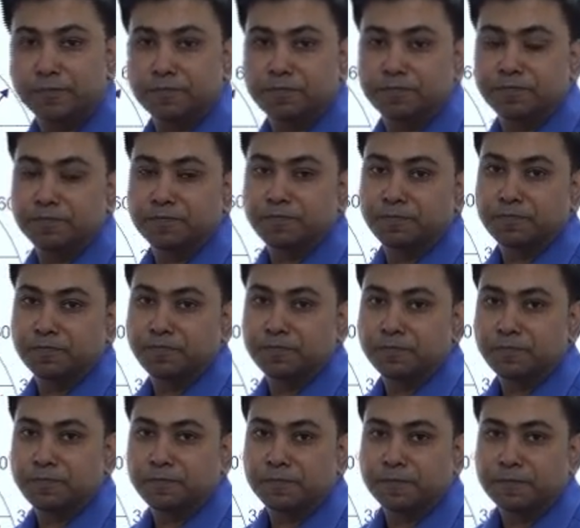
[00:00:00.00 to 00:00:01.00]

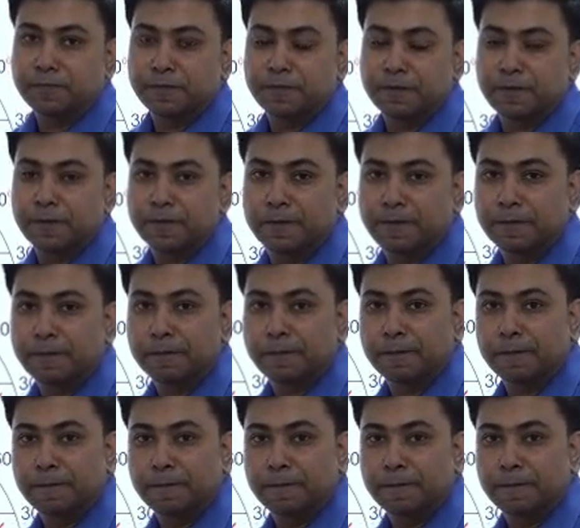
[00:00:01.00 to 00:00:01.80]
Nobody speaks.